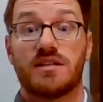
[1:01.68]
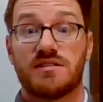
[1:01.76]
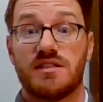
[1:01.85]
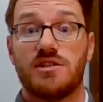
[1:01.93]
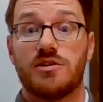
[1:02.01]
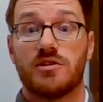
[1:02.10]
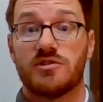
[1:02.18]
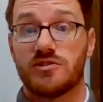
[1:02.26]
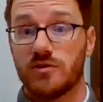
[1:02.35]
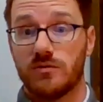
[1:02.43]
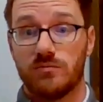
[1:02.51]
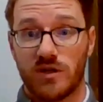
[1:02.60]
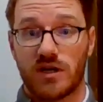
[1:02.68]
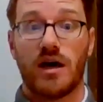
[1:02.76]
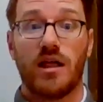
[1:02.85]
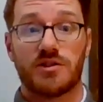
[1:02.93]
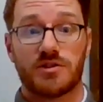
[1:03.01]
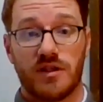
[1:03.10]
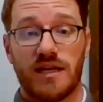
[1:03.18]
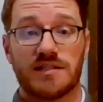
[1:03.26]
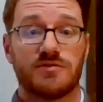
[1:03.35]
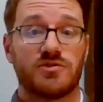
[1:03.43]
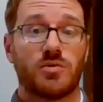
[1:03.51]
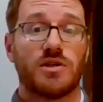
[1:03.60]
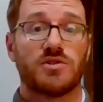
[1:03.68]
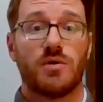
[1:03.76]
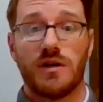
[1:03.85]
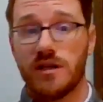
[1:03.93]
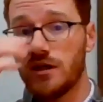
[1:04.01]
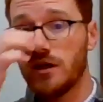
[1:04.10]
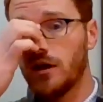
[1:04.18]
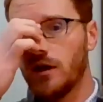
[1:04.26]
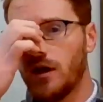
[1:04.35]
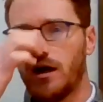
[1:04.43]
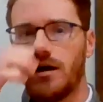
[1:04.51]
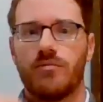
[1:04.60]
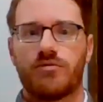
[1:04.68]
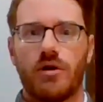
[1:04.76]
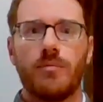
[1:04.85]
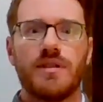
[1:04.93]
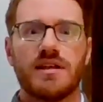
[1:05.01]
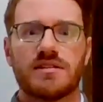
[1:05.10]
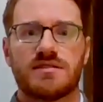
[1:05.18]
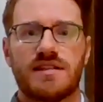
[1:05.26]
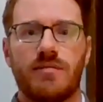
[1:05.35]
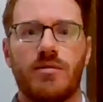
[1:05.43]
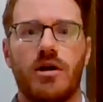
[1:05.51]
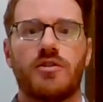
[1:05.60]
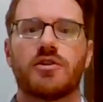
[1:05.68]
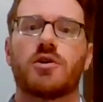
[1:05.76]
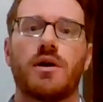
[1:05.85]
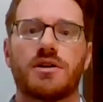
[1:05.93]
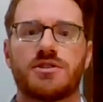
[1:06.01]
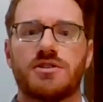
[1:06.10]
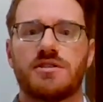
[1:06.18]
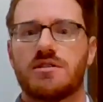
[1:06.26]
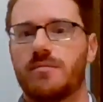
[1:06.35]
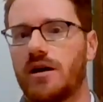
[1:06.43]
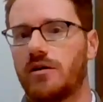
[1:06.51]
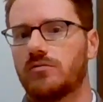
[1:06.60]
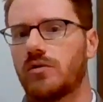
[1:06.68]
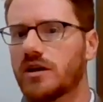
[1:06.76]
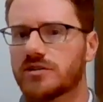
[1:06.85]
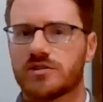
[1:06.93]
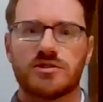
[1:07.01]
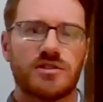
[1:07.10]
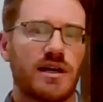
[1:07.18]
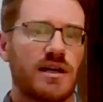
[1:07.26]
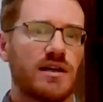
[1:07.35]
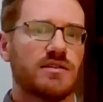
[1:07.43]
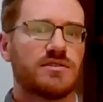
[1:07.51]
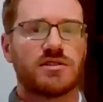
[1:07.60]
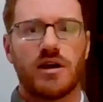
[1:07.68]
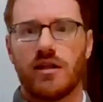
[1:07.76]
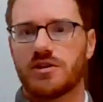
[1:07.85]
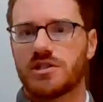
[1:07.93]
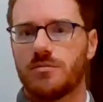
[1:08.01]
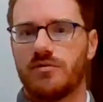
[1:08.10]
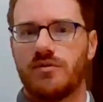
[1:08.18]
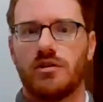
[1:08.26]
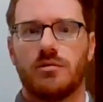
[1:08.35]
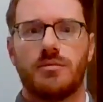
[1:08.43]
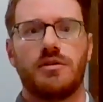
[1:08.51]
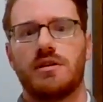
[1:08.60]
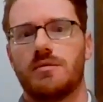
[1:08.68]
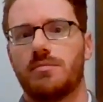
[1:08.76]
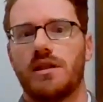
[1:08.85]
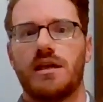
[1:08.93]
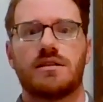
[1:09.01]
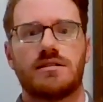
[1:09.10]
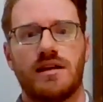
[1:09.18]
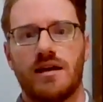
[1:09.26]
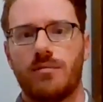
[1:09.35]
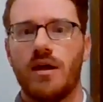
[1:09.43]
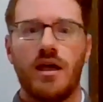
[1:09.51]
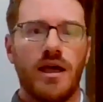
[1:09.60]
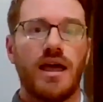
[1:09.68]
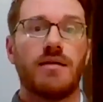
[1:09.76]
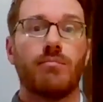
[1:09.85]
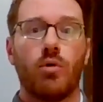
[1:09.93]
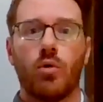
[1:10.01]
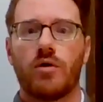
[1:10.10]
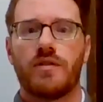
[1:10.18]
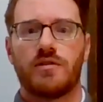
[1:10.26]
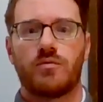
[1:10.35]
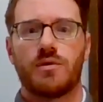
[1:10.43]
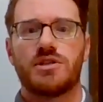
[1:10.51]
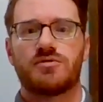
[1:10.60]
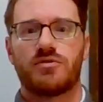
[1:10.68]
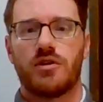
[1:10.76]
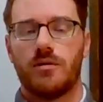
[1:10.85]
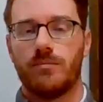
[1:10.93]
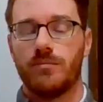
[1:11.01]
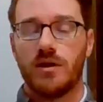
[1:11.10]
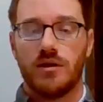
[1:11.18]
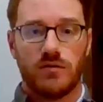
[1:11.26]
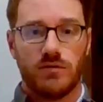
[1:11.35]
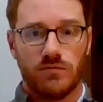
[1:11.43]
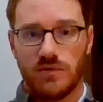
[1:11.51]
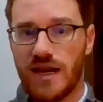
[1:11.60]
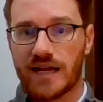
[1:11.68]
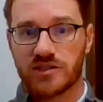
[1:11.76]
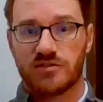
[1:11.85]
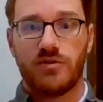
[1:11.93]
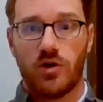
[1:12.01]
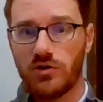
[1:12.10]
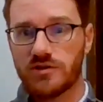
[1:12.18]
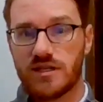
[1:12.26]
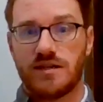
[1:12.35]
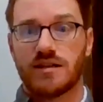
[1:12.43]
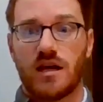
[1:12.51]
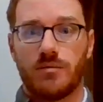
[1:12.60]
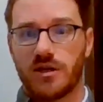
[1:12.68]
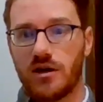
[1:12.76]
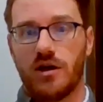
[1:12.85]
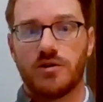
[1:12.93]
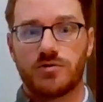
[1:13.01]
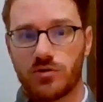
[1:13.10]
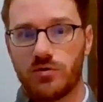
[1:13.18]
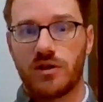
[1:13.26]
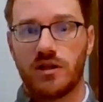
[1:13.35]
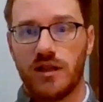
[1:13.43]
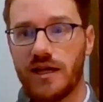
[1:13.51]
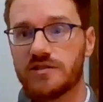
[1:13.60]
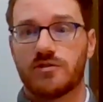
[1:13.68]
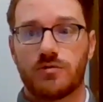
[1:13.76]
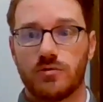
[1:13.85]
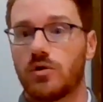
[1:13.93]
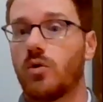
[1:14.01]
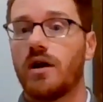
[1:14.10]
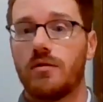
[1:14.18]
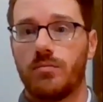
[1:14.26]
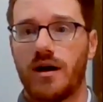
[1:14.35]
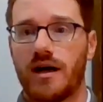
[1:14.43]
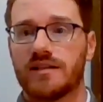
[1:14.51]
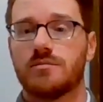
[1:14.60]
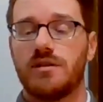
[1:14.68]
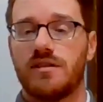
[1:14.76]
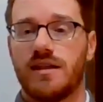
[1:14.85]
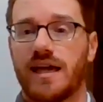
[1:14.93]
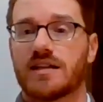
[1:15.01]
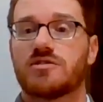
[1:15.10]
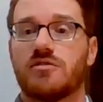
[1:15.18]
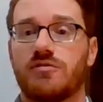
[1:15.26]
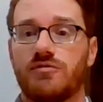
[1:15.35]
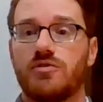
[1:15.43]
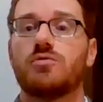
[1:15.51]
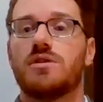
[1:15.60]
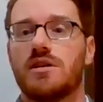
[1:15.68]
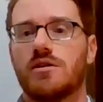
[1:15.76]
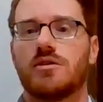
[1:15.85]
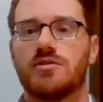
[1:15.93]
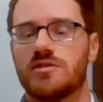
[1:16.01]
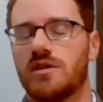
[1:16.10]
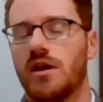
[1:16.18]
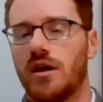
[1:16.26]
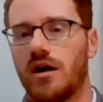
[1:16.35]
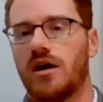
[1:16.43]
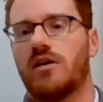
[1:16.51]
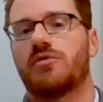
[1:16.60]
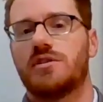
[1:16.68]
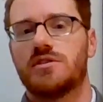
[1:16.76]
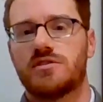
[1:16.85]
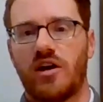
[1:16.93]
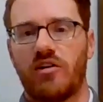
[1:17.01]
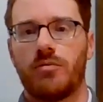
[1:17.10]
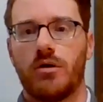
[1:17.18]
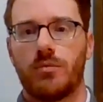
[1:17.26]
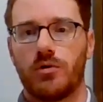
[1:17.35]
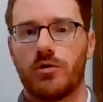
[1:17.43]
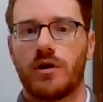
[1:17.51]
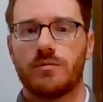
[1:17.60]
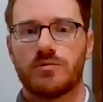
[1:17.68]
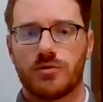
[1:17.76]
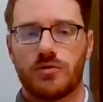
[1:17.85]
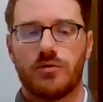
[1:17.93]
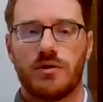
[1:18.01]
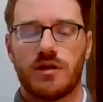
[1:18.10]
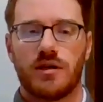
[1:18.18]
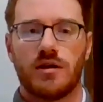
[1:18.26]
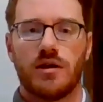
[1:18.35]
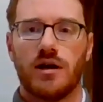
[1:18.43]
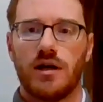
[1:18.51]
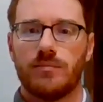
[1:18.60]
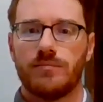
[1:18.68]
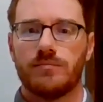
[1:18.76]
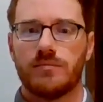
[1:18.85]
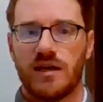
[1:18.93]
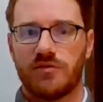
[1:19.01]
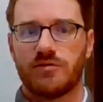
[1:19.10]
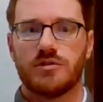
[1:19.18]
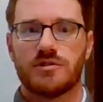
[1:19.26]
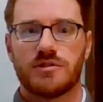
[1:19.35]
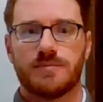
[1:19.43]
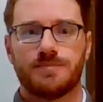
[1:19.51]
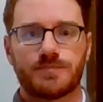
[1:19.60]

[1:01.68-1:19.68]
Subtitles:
seniors, so the college class of 2020. From this stem other questions about roster size, scholarship availability, playing time, and more that reach from next fall's incoming college recruiting class through quite possibly the next few years for these softball programs' recruiting efforts.